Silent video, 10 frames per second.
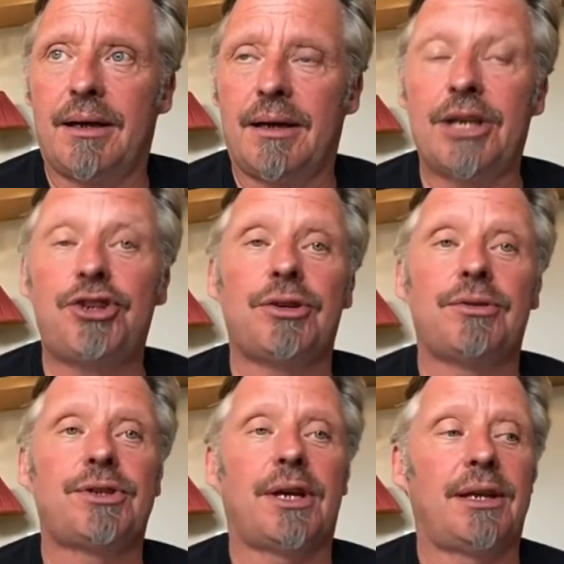
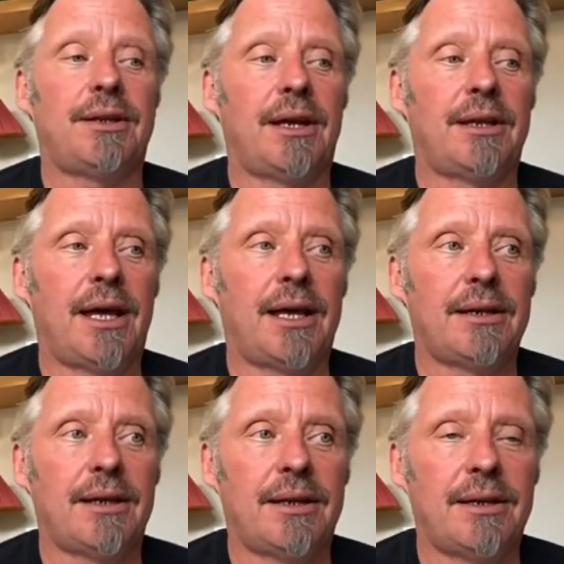issues and
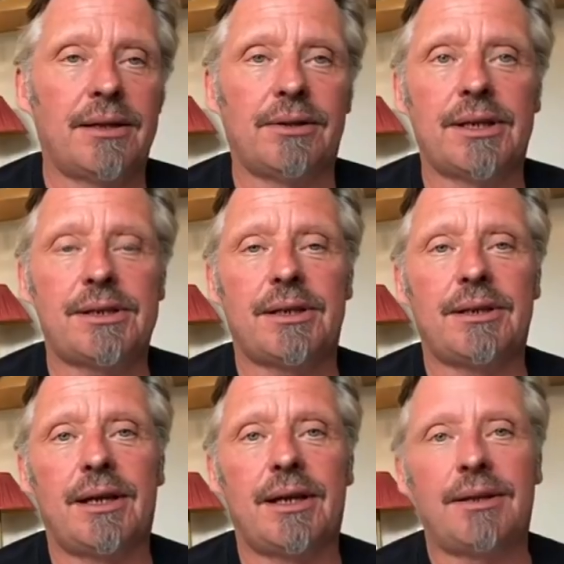had an illness
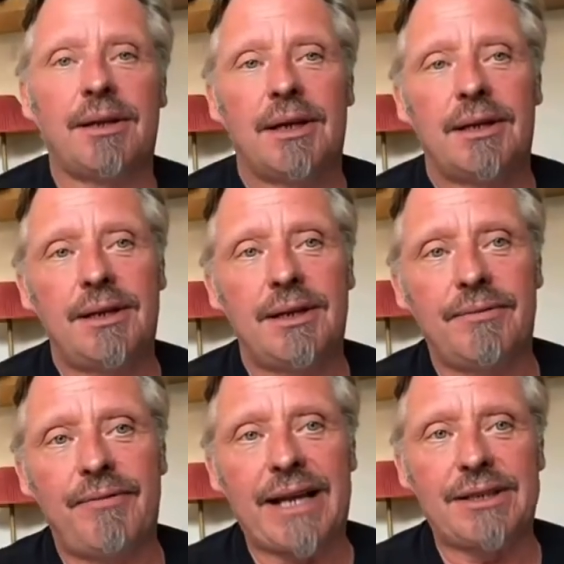and
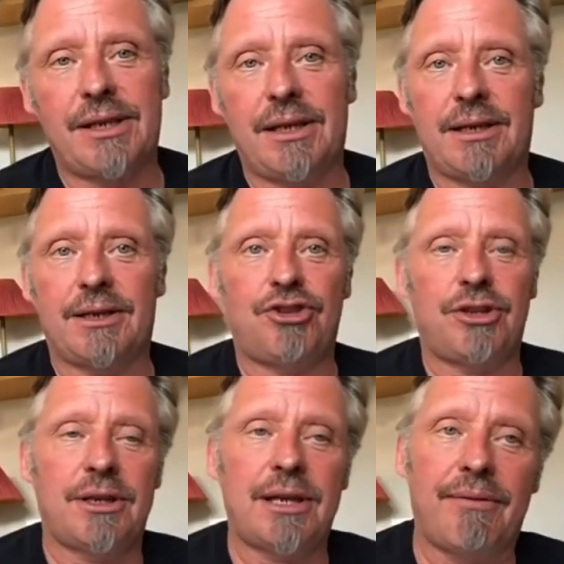needed vaccine, and she
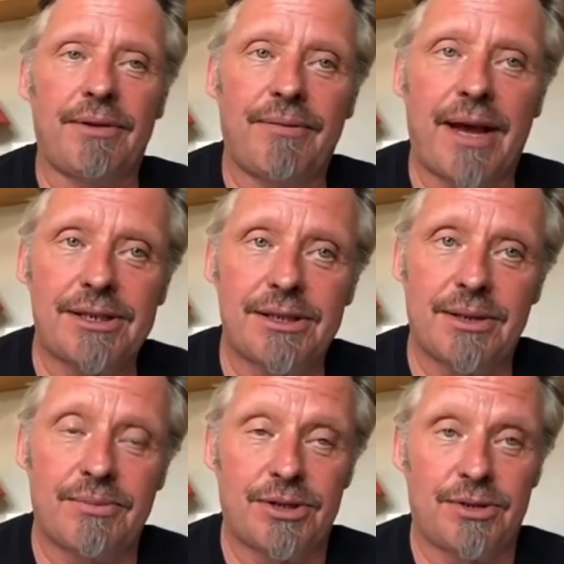didn't have any vaccine.
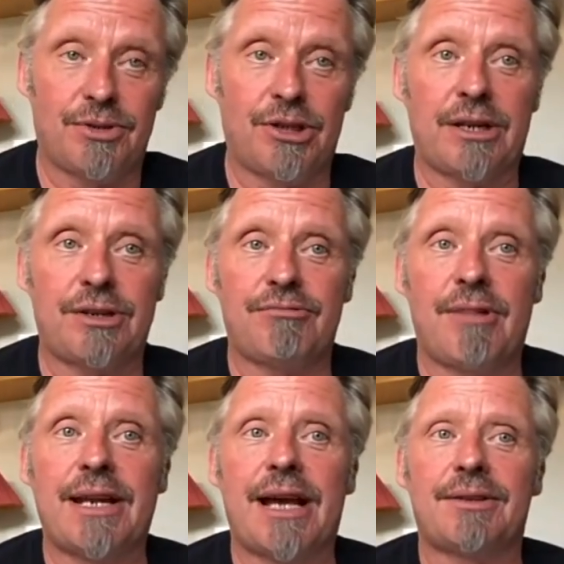She was starting to
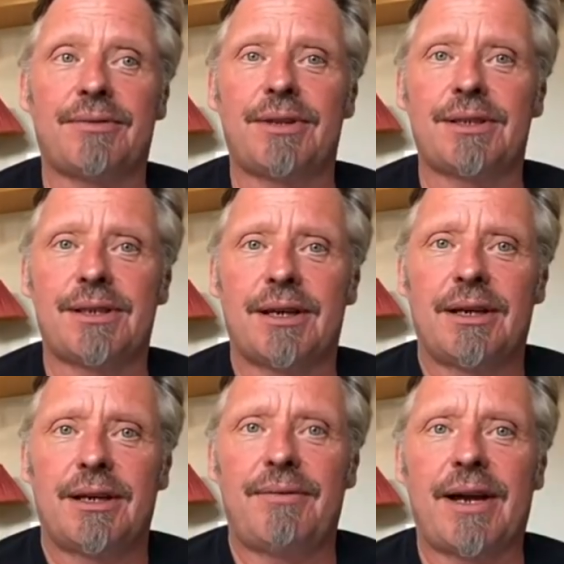run out of this
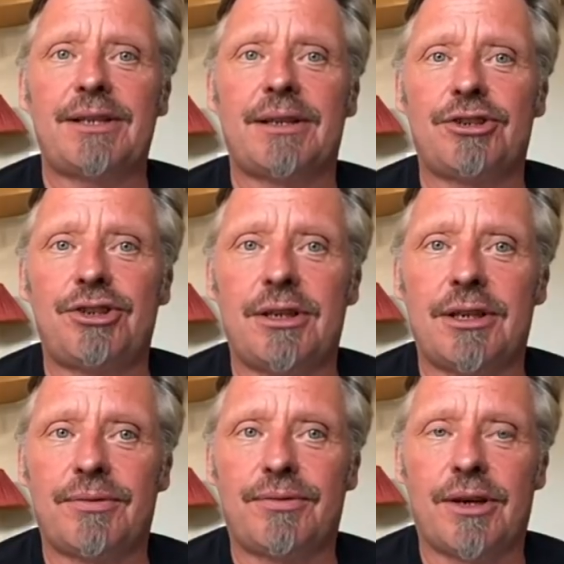vaccine that she
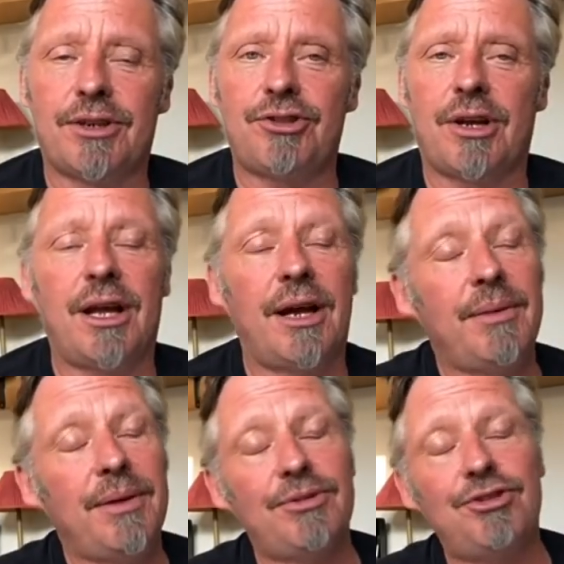needed for her child.
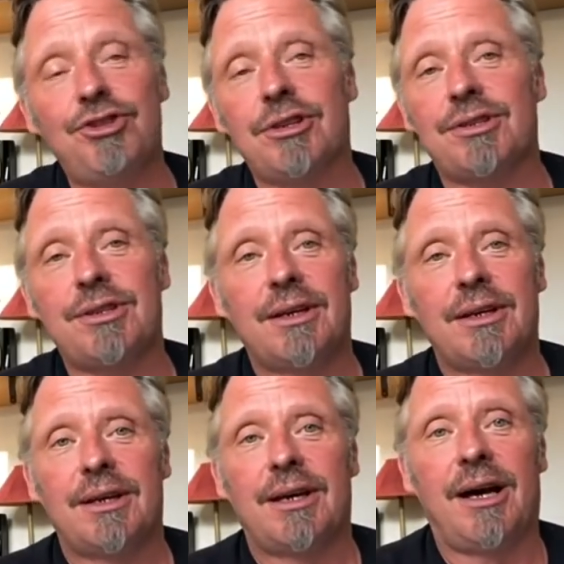It was just
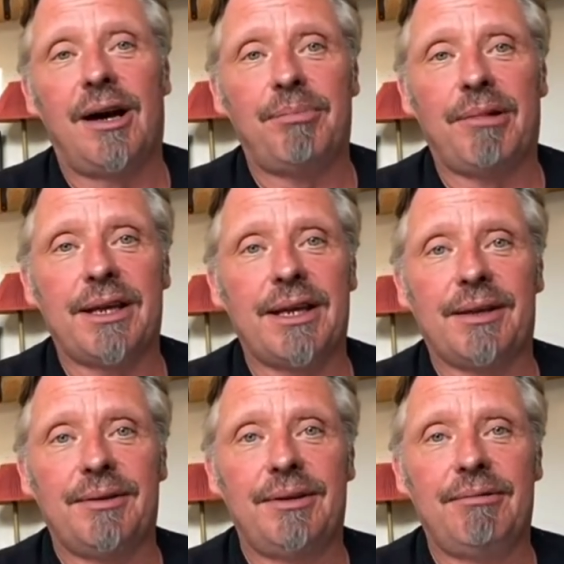heartbreaking.
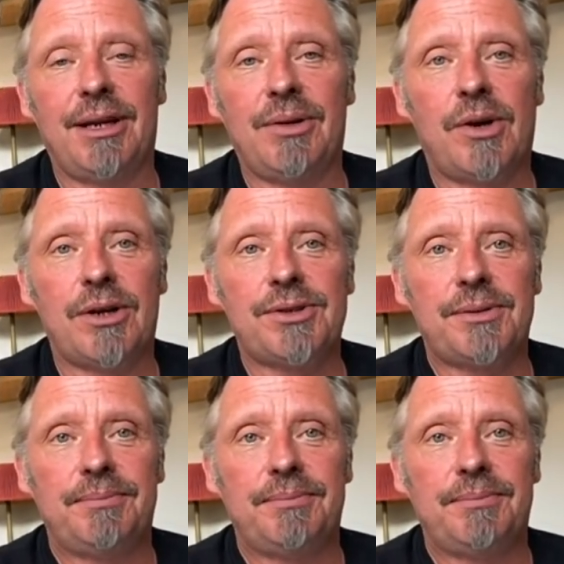It really was.